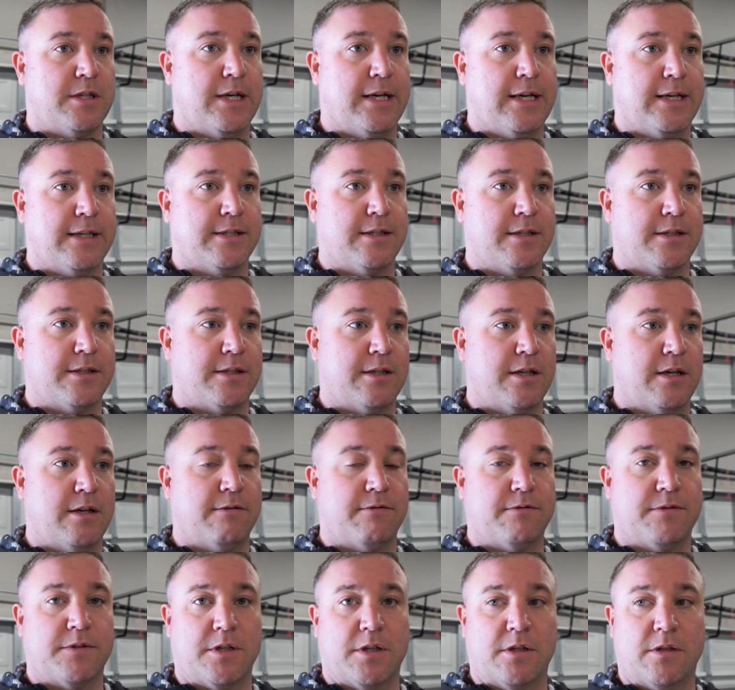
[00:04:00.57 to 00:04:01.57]
lights and
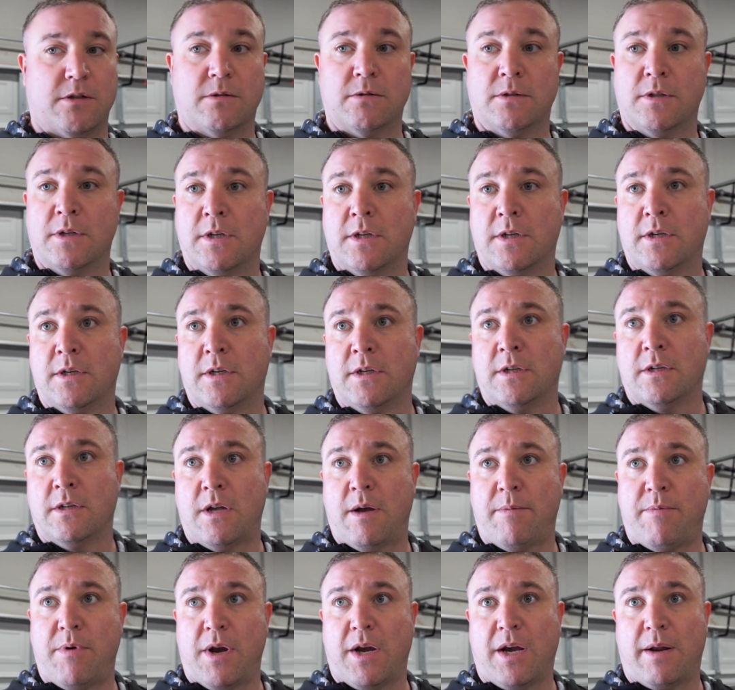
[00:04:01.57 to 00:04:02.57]
stuff. So
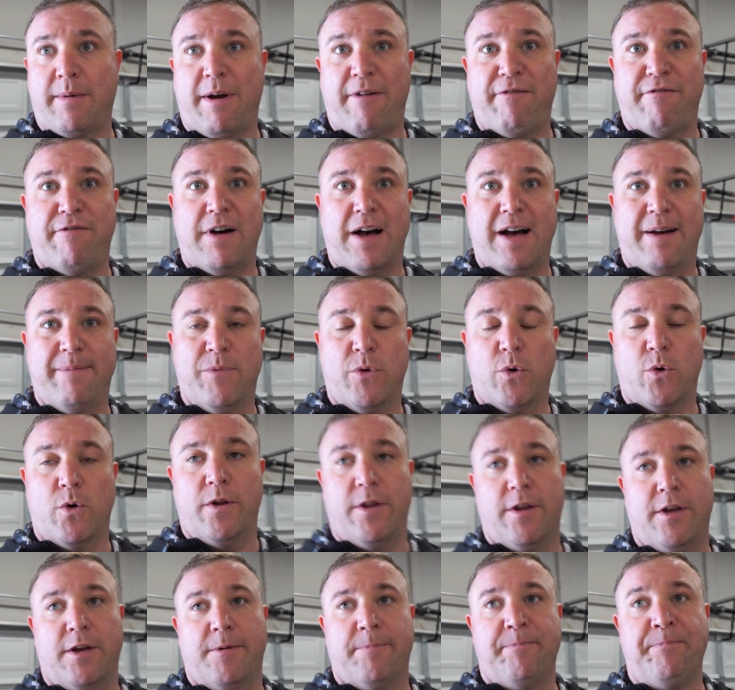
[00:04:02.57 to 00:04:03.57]
I probably got about 5 more
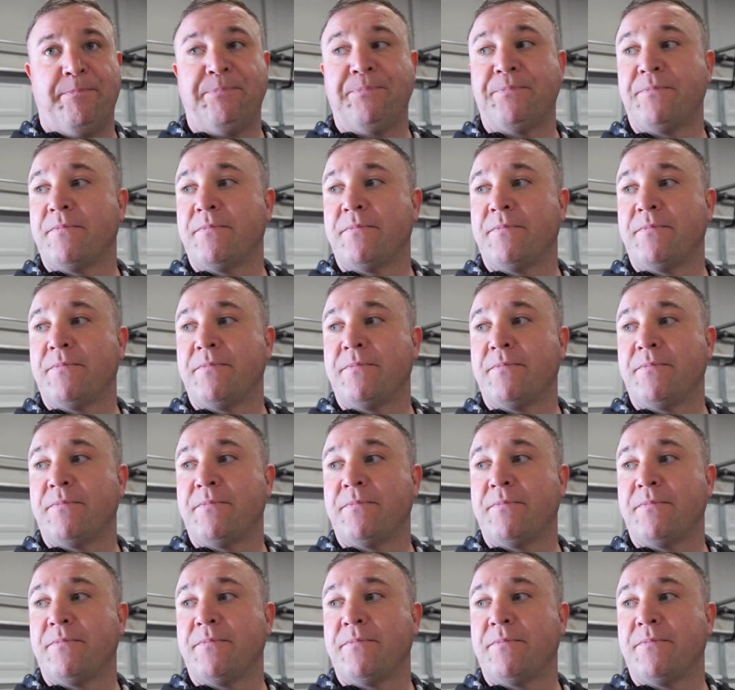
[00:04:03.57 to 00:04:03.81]
of them.